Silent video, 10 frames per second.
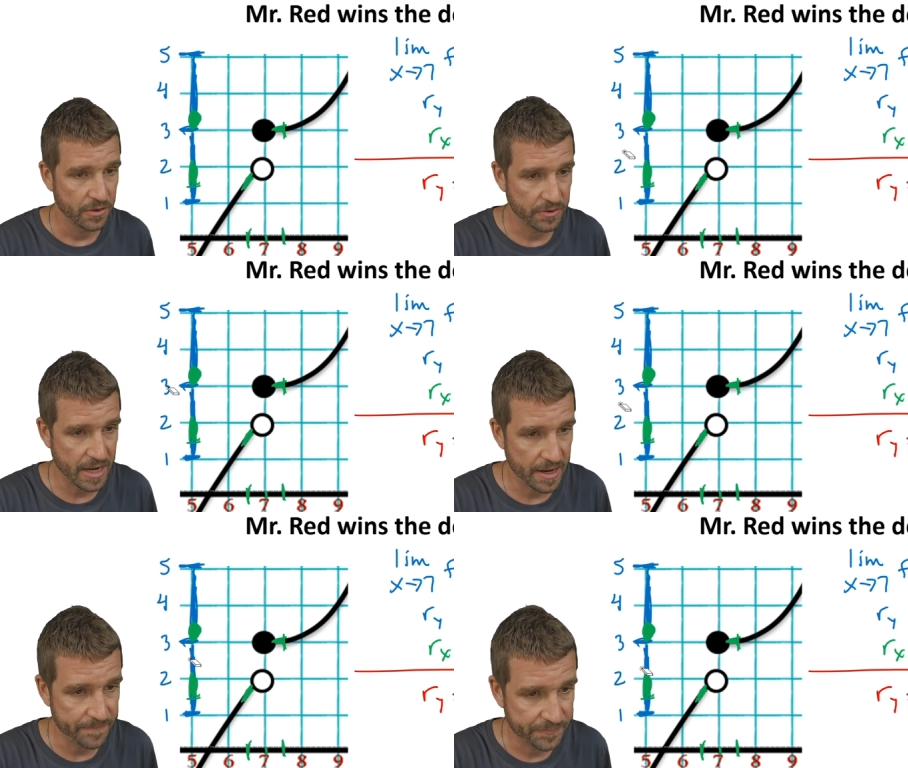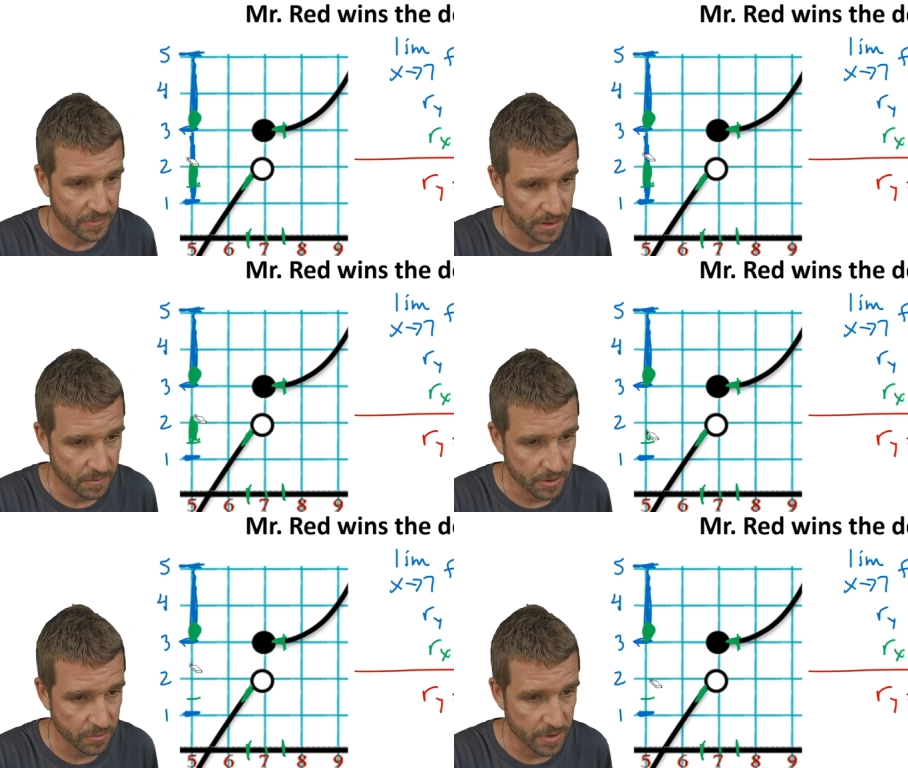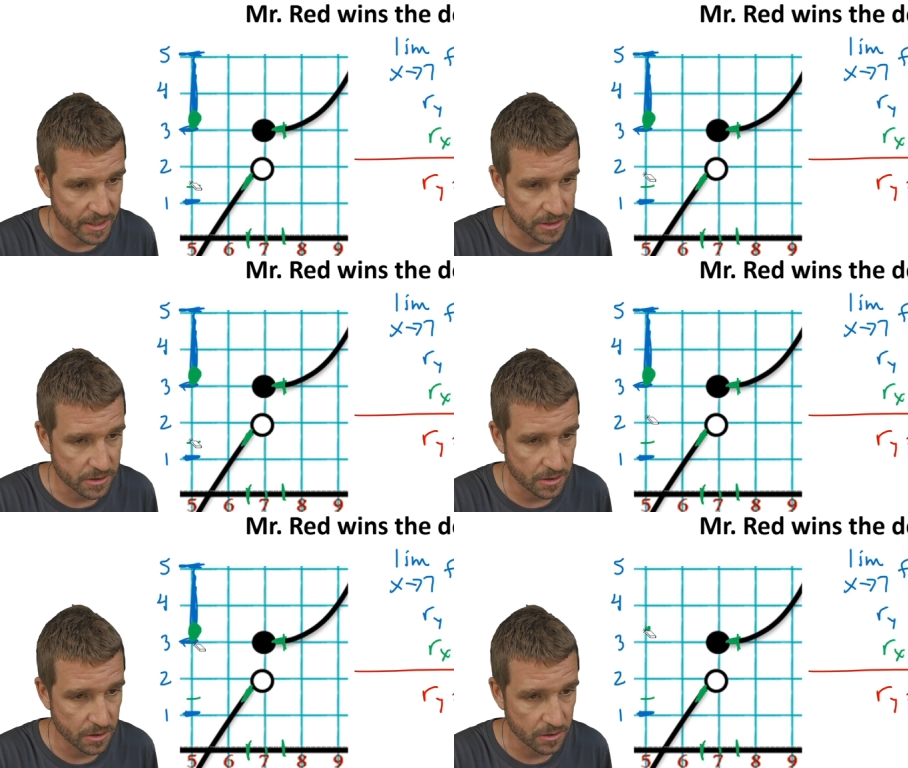Okay, let me
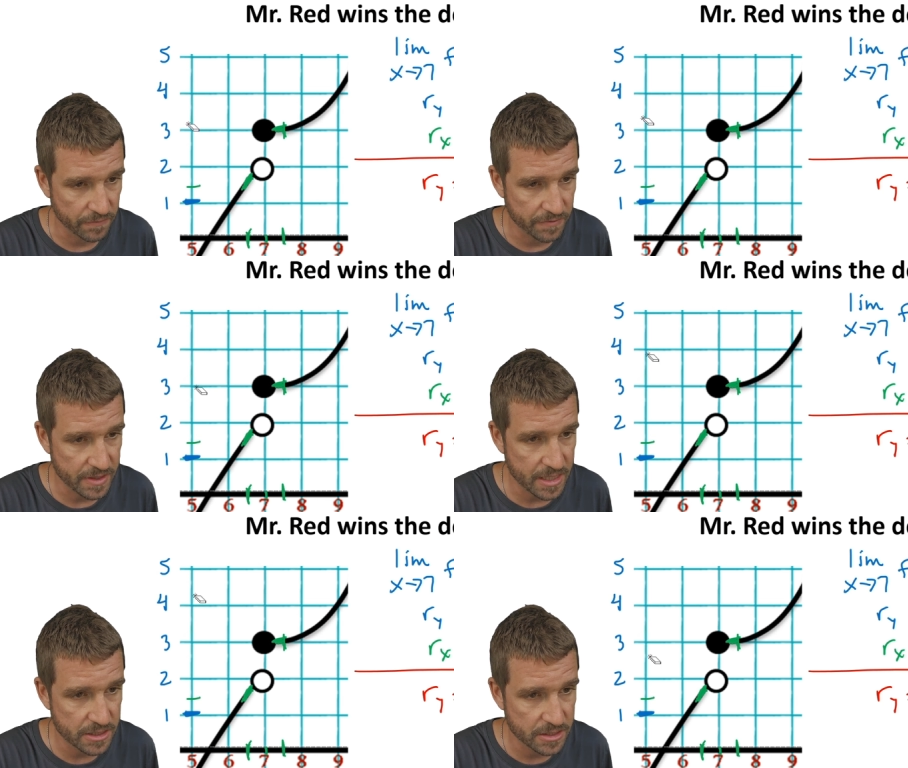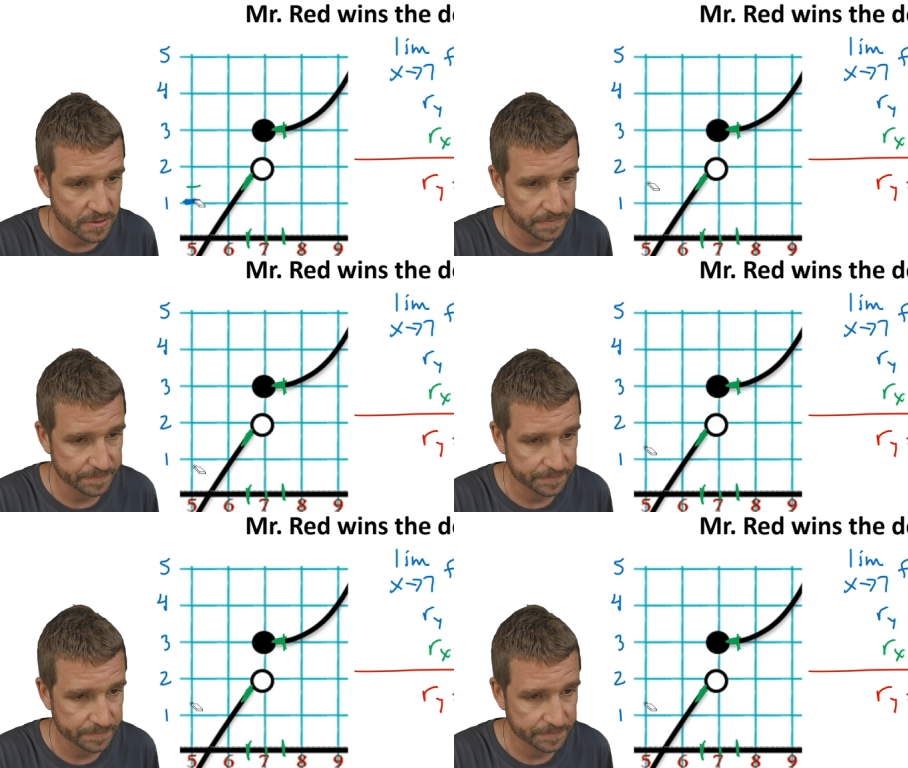erase all of this.